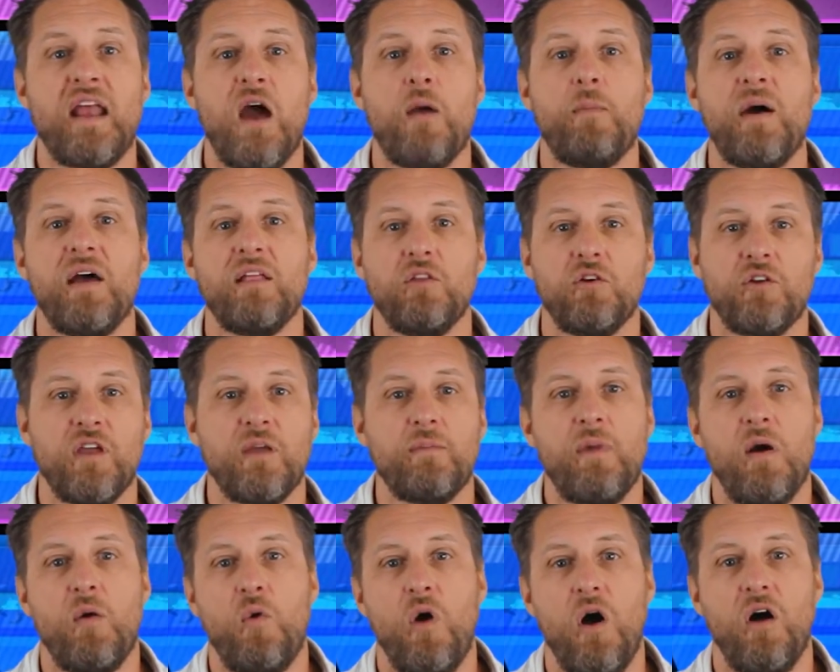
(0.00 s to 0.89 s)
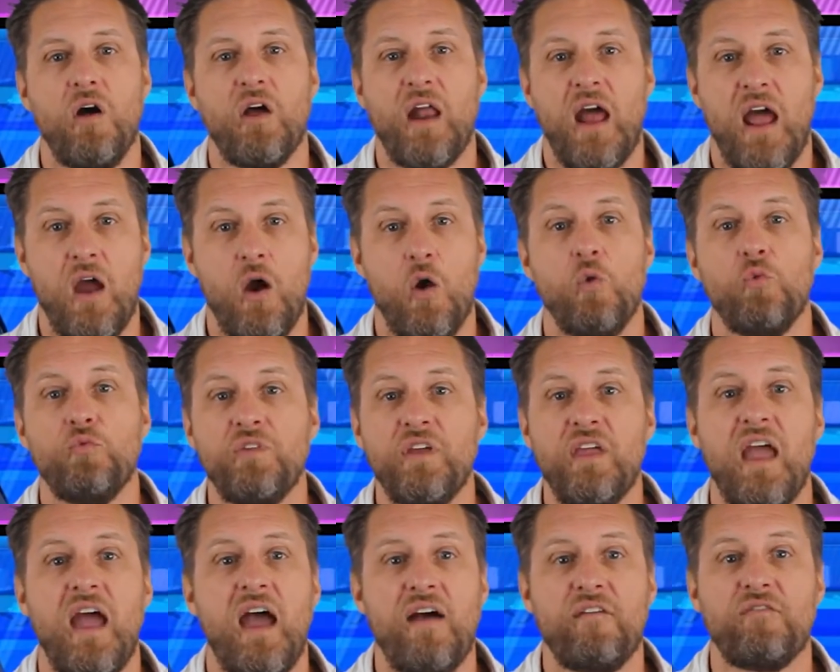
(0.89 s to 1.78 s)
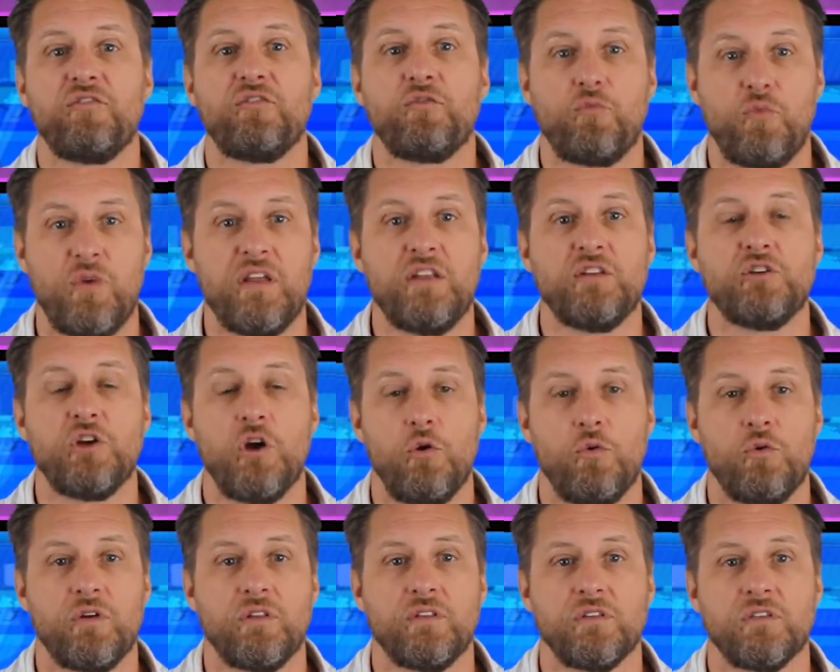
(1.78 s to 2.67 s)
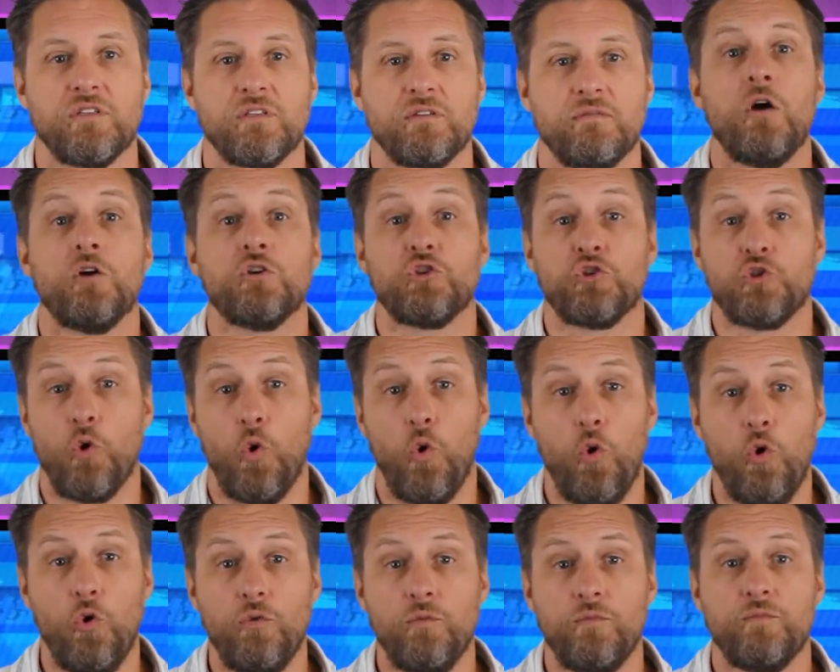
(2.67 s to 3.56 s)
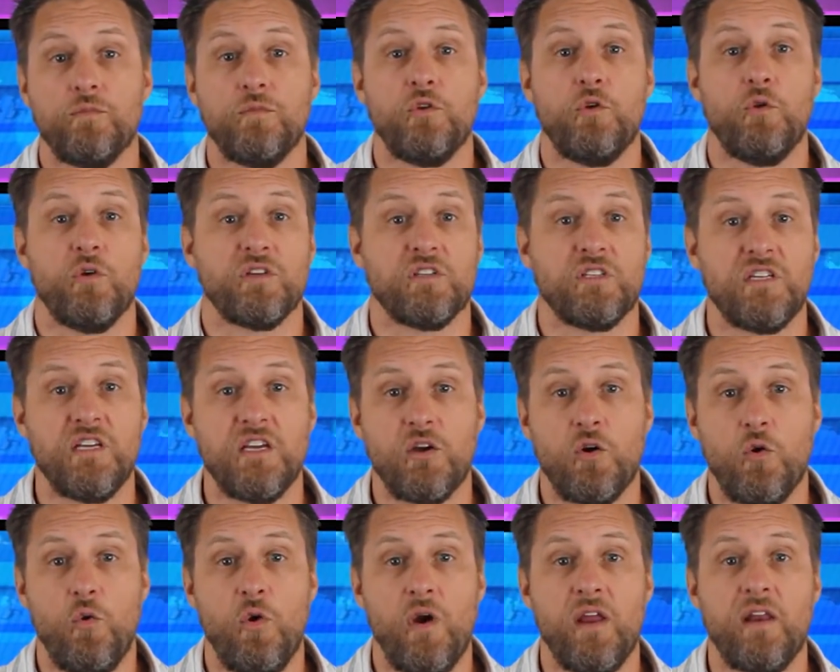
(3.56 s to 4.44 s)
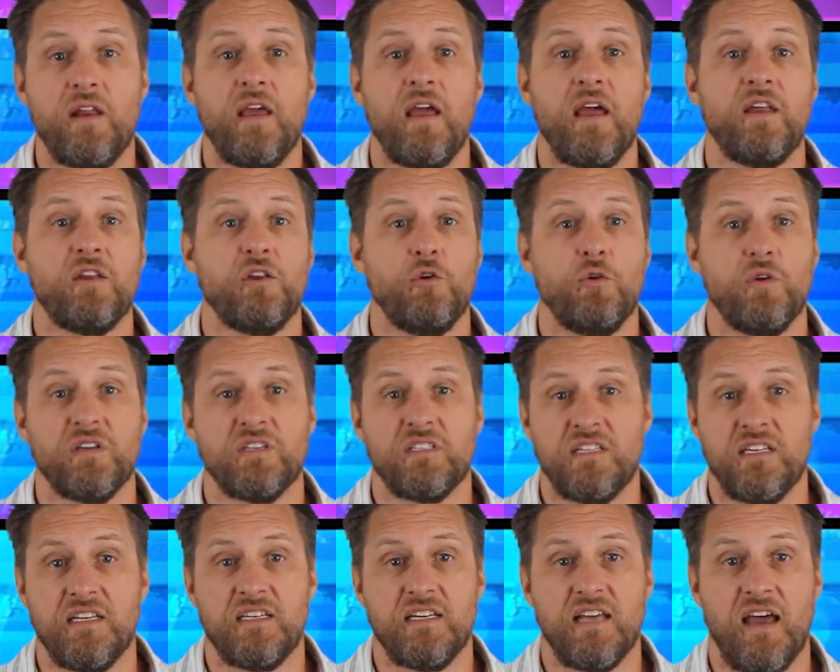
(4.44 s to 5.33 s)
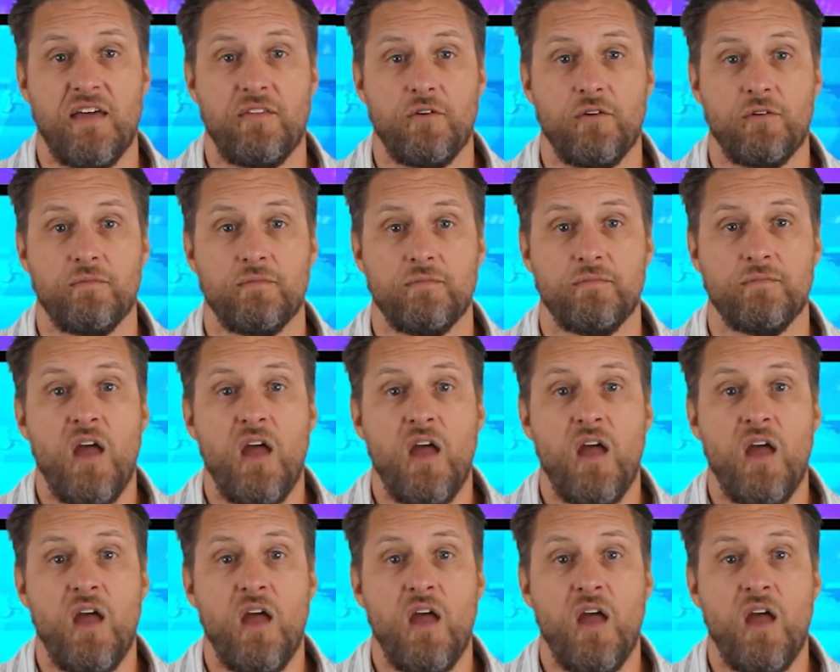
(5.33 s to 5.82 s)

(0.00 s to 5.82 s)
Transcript: now by looking at my wallet, I only have 3 tokens: Sol, USD Coin, and USD Tether.